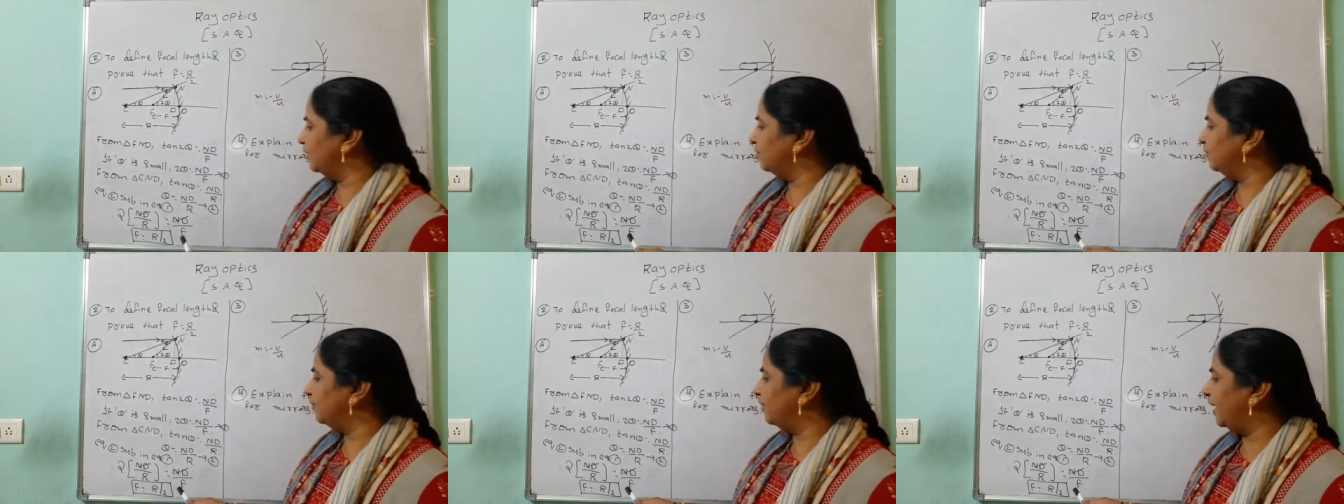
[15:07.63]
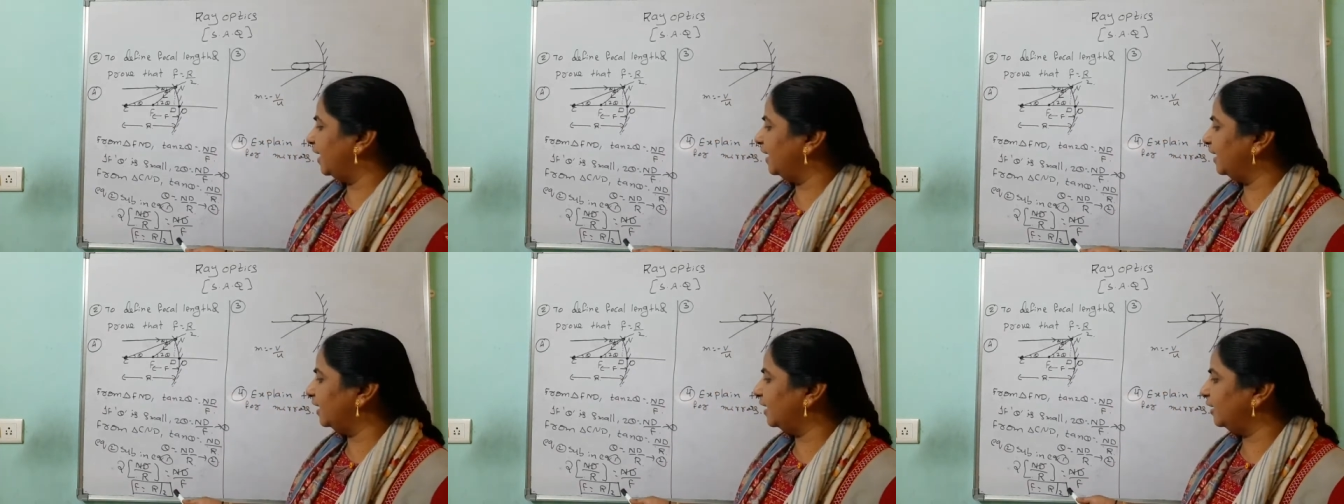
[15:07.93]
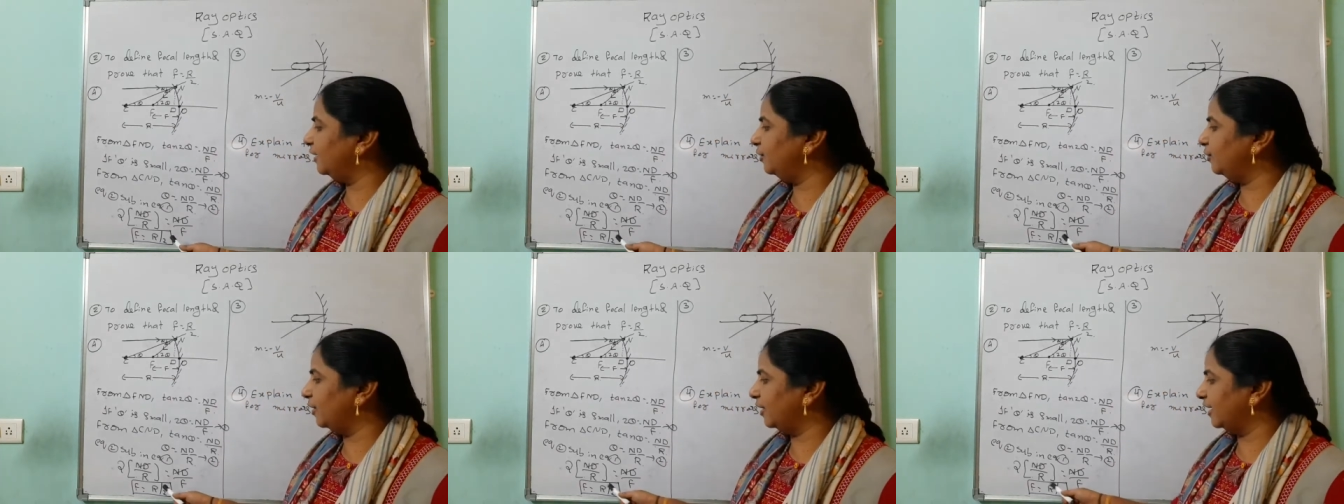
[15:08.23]
Finally
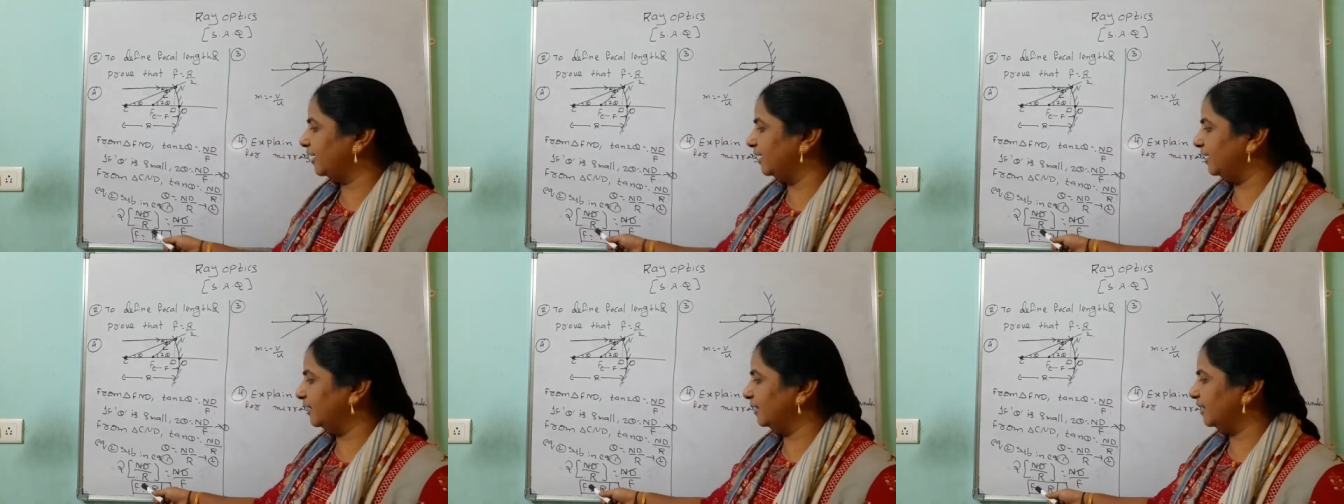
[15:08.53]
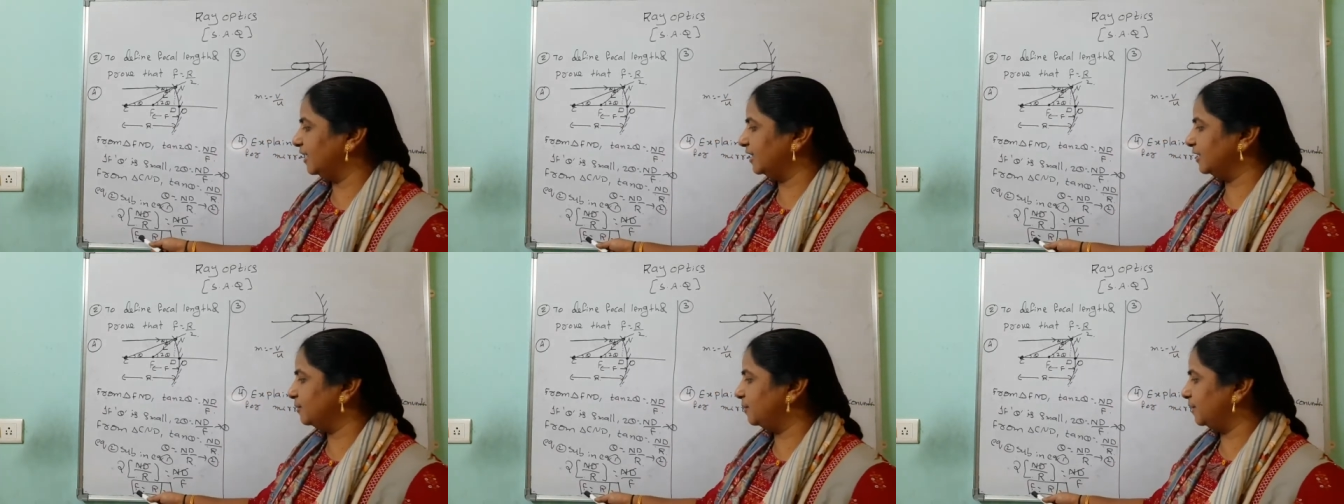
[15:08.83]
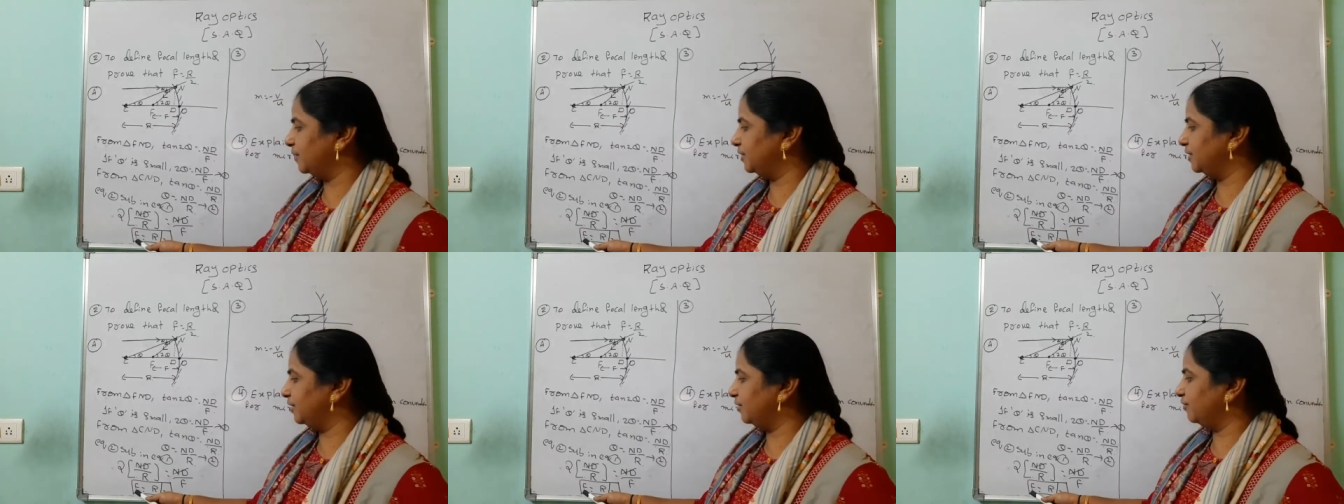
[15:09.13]
you are getting the
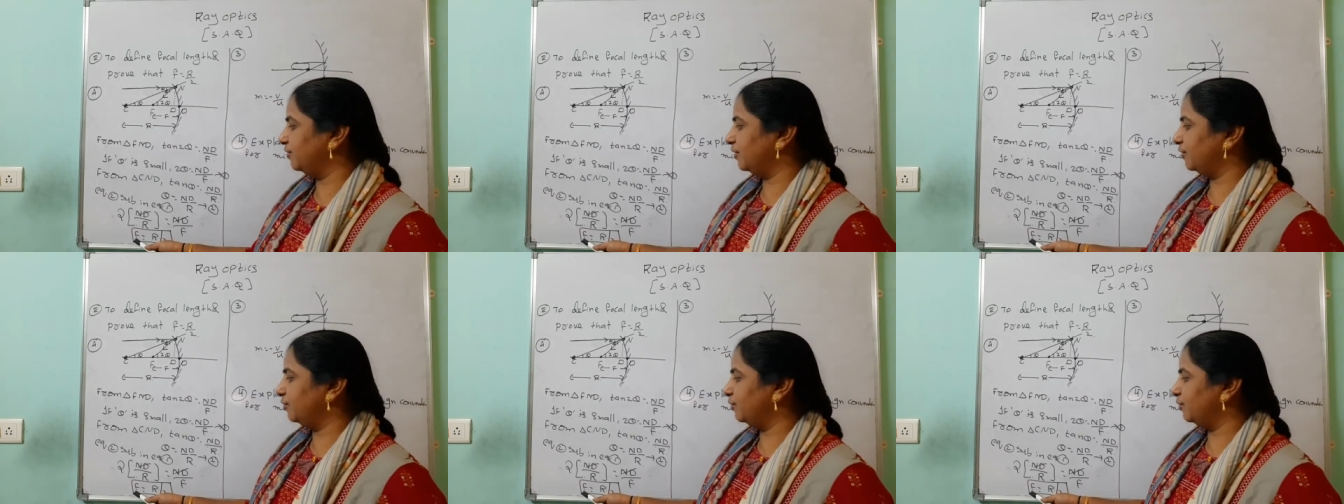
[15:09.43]
expression for